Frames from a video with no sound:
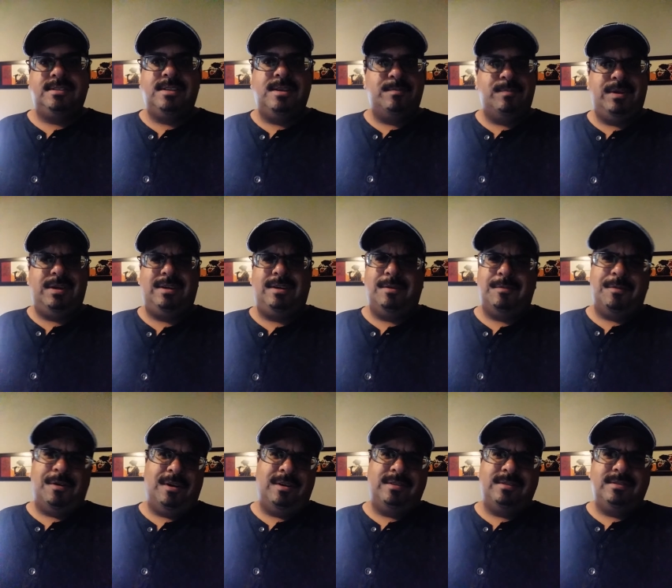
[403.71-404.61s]
I mean, come
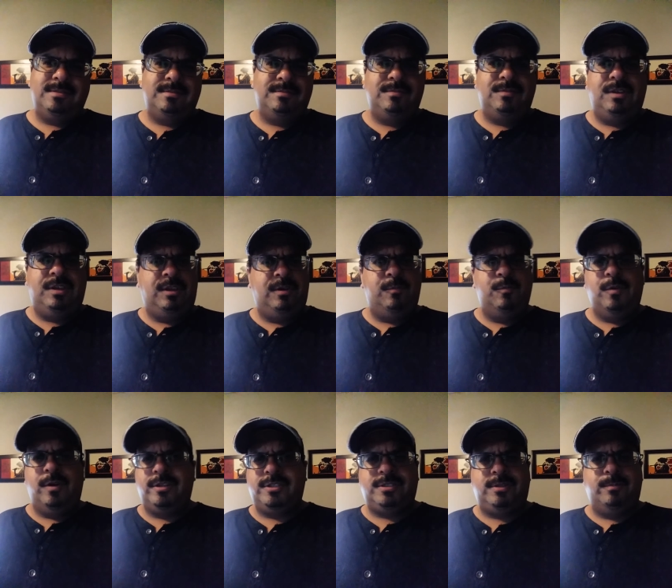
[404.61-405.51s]
on. You
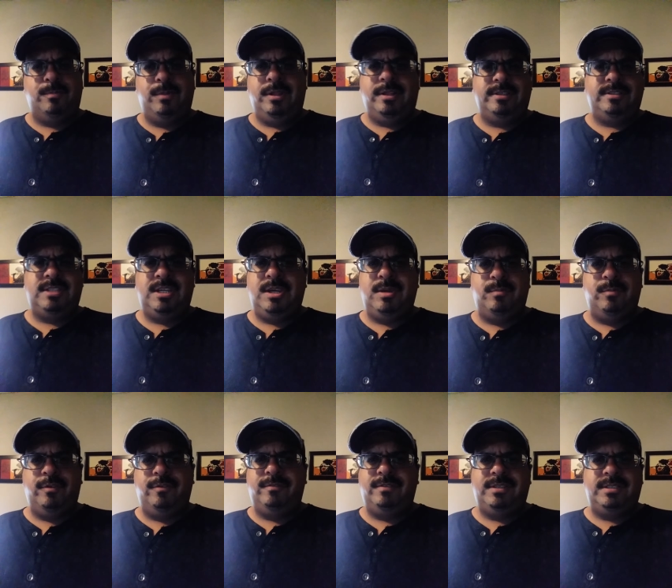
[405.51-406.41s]
watched the Bill and Ted
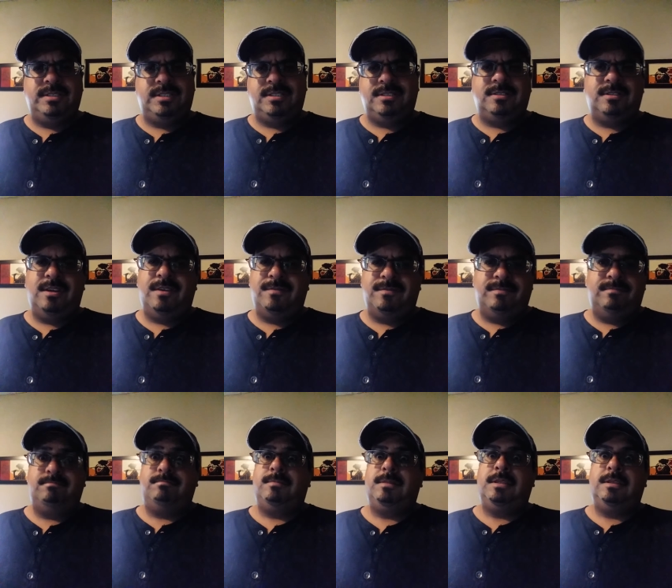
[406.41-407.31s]
movies and stuff.
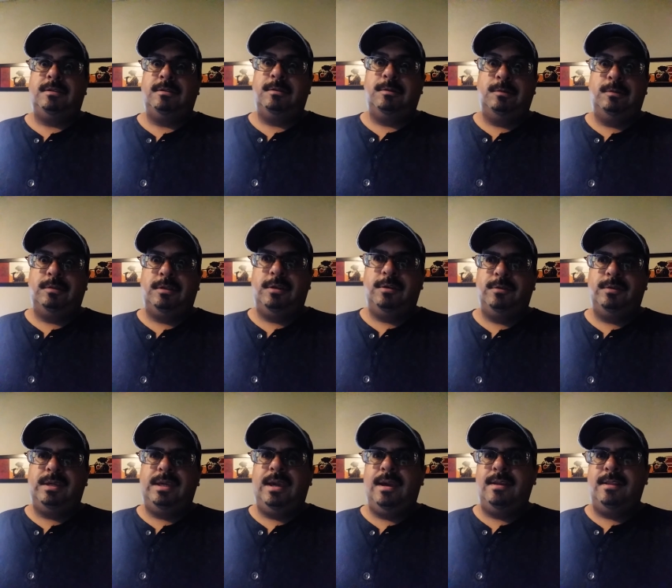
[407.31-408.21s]
Who knew
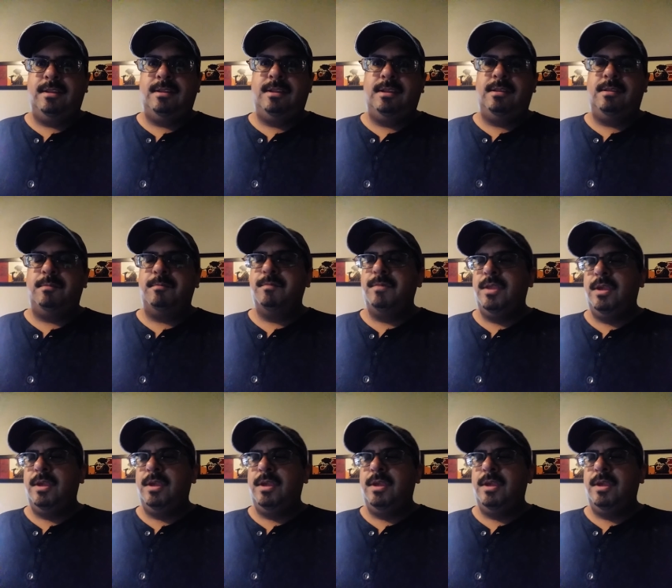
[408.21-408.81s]
he had it in him?